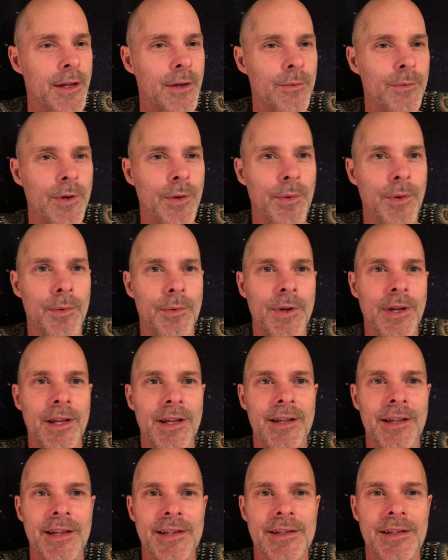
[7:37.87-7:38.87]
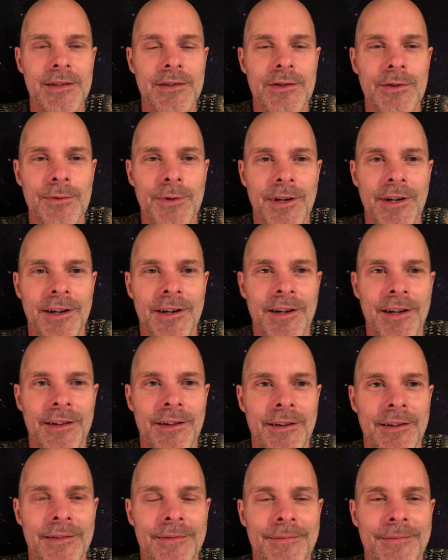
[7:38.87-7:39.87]
When we really listen to one
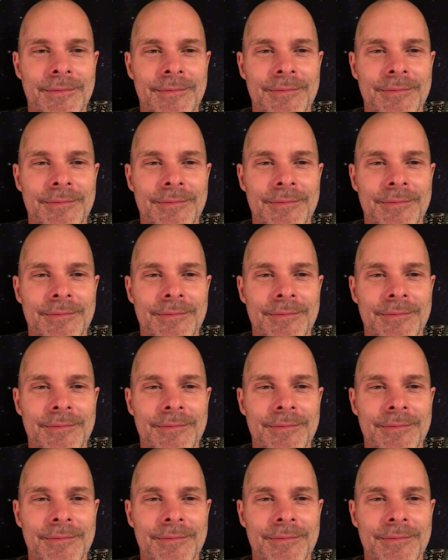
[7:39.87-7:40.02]
another,